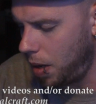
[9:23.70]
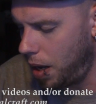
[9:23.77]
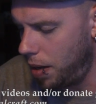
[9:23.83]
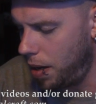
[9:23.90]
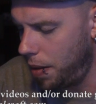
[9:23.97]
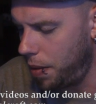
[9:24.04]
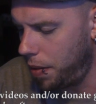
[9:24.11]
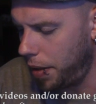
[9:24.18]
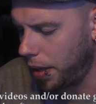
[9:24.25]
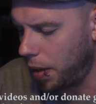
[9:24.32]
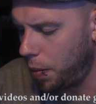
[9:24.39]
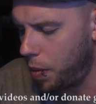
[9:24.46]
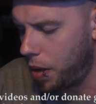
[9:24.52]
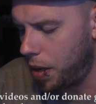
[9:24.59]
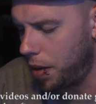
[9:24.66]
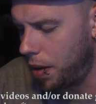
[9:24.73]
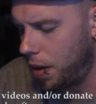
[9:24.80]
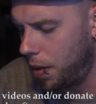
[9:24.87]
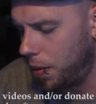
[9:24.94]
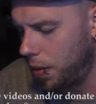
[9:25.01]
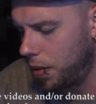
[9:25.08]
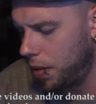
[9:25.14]
Another thing I want to
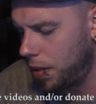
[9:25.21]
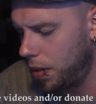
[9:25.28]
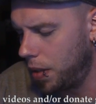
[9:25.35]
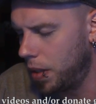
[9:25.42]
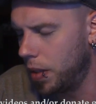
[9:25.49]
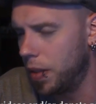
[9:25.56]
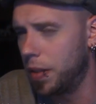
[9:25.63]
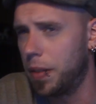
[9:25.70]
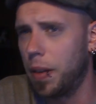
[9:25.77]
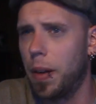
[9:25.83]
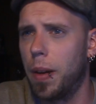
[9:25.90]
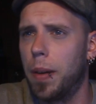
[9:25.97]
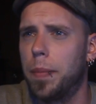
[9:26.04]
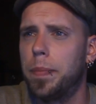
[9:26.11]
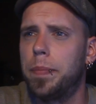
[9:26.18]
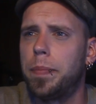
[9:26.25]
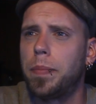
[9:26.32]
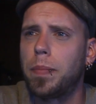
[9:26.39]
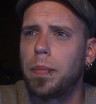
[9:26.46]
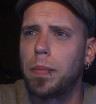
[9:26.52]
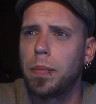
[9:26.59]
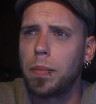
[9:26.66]
note is I
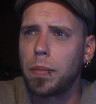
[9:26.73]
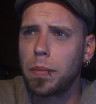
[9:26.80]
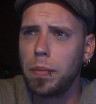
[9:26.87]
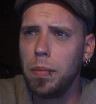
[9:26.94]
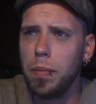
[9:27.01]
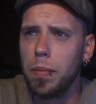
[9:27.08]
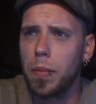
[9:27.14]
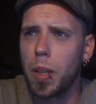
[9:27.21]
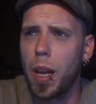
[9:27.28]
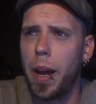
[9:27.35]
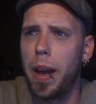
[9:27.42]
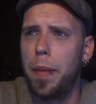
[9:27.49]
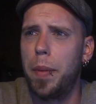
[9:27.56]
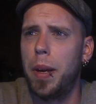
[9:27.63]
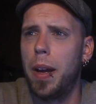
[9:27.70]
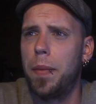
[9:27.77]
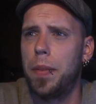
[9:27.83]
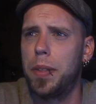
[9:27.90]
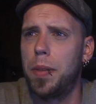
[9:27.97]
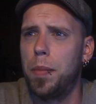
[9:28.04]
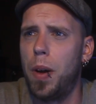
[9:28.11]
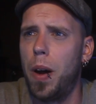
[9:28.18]
have been having
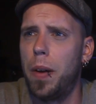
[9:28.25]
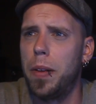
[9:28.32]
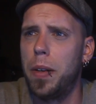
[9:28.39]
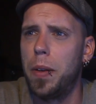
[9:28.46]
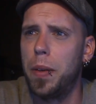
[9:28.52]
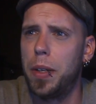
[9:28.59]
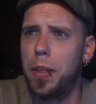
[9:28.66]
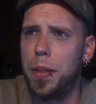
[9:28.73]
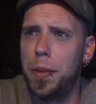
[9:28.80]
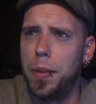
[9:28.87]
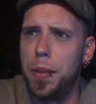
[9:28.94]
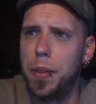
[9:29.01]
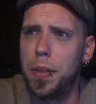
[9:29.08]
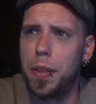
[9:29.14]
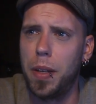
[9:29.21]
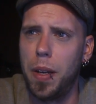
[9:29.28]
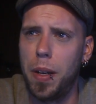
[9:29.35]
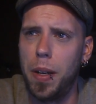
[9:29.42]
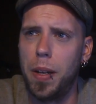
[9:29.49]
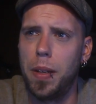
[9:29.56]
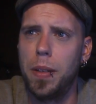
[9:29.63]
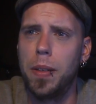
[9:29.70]
some audio issues,
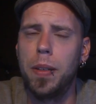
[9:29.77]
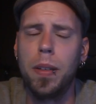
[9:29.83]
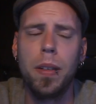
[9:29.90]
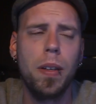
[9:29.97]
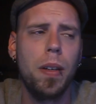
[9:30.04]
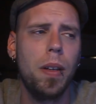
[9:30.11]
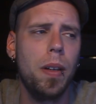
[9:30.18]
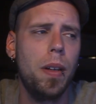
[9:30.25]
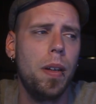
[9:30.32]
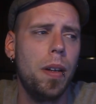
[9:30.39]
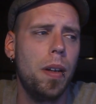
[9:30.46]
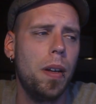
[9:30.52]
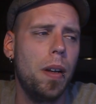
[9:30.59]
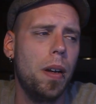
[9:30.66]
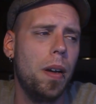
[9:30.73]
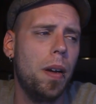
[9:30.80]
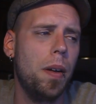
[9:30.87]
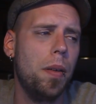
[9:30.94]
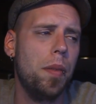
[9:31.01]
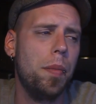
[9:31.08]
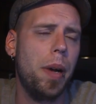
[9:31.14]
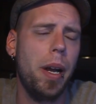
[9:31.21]
and
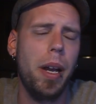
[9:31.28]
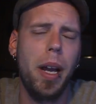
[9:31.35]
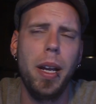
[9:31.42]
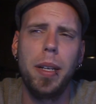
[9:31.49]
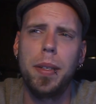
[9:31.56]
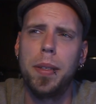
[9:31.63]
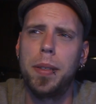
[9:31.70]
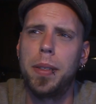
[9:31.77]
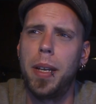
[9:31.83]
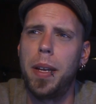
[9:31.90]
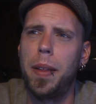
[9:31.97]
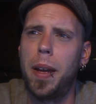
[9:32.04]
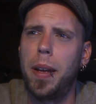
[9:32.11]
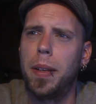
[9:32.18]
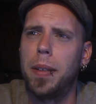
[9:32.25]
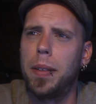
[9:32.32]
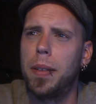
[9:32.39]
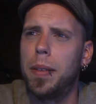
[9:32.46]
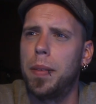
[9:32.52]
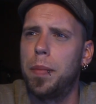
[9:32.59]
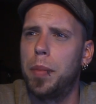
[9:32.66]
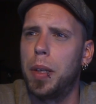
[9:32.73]
I hate to say that
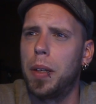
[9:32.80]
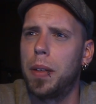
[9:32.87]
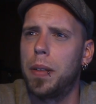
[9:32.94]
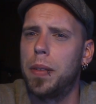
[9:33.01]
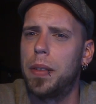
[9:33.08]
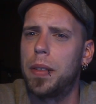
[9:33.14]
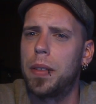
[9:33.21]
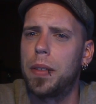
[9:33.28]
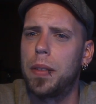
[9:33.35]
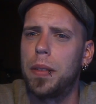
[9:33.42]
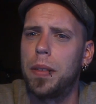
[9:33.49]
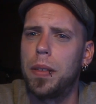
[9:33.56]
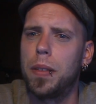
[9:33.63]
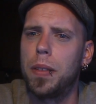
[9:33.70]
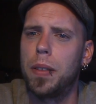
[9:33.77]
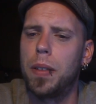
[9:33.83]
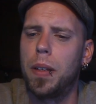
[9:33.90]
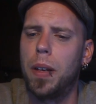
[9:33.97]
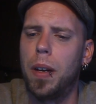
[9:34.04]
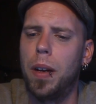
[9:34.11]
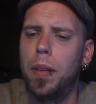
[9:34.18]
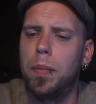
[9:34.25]
because
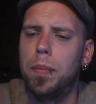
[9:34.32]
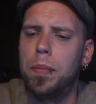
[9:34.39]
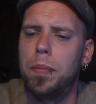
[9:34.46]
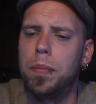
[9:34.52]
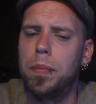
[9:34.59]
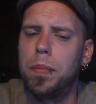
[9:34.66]
I'm